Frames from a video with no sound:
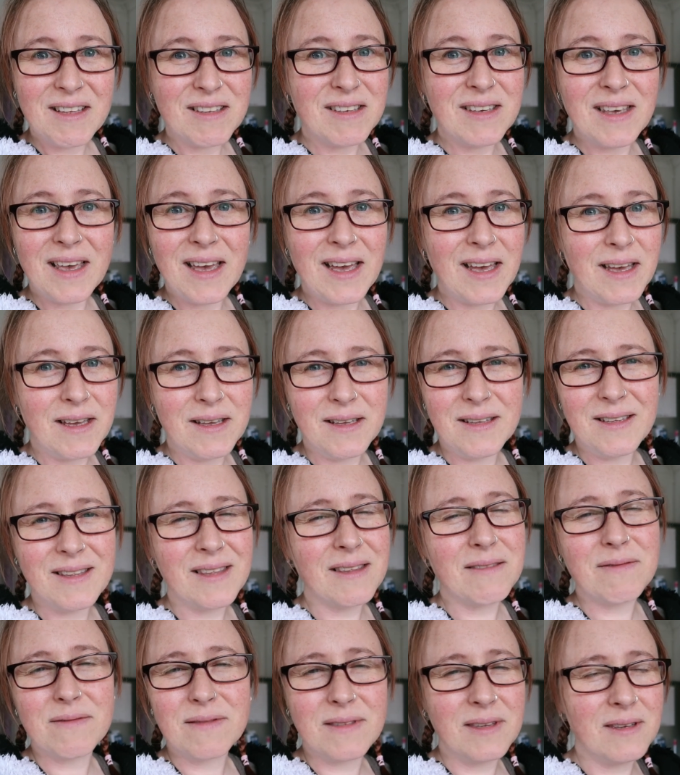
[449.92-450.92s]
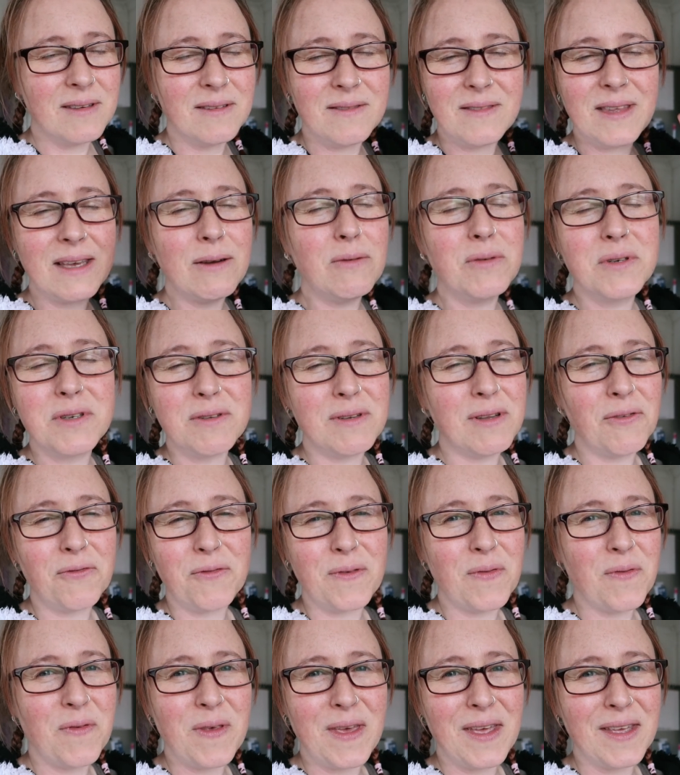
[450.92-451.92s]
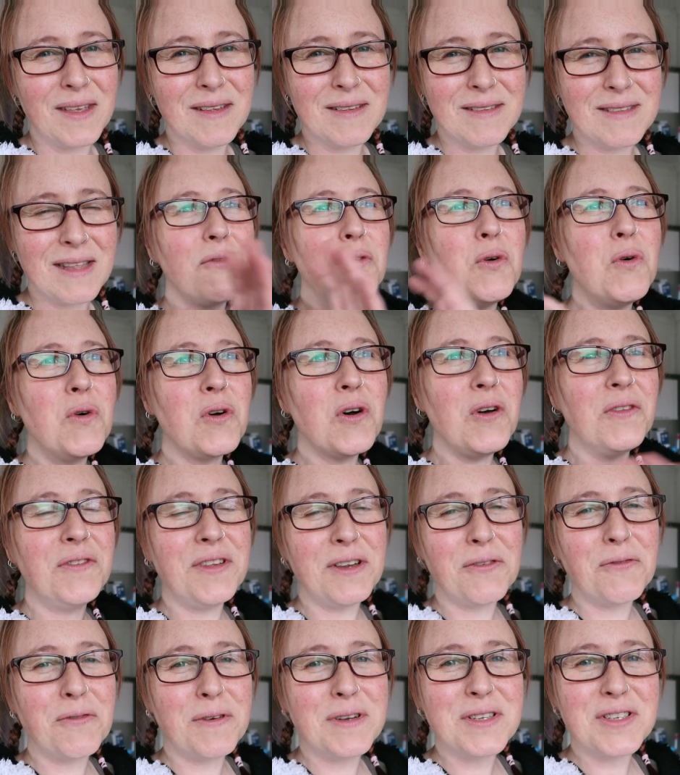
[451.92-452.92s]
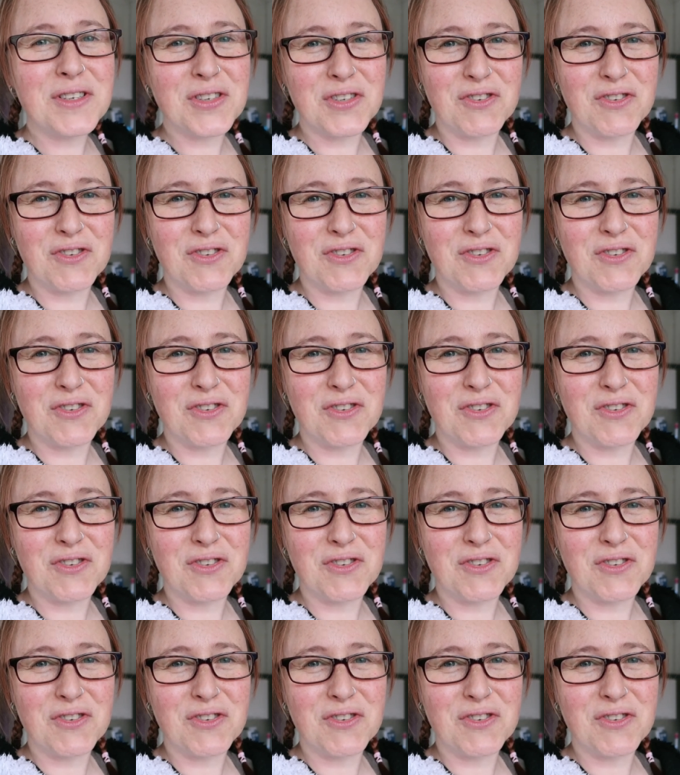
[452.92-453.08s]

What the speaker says: Yeah, they all do different things. They've all got different